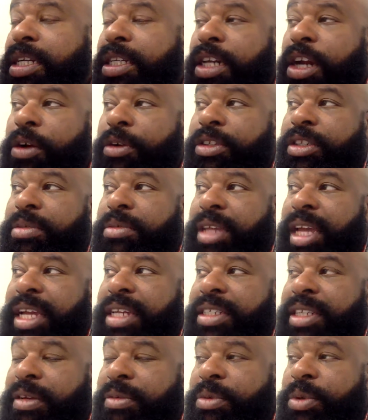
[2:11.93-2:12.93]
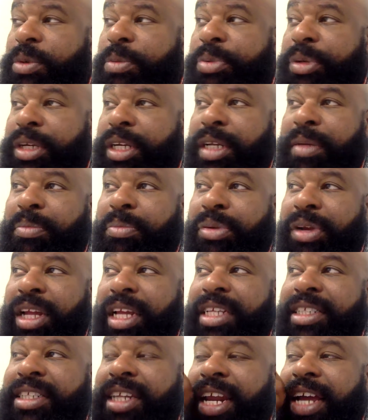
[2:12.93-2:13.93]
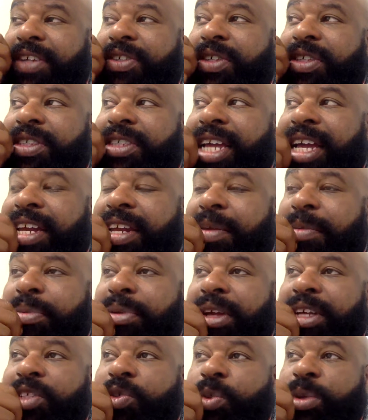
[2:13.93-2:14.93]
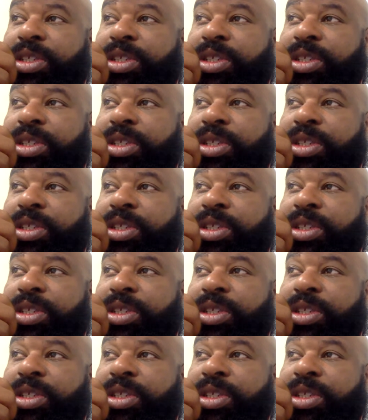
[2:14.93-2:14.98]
there were some things that were put in place that actually stayed in place,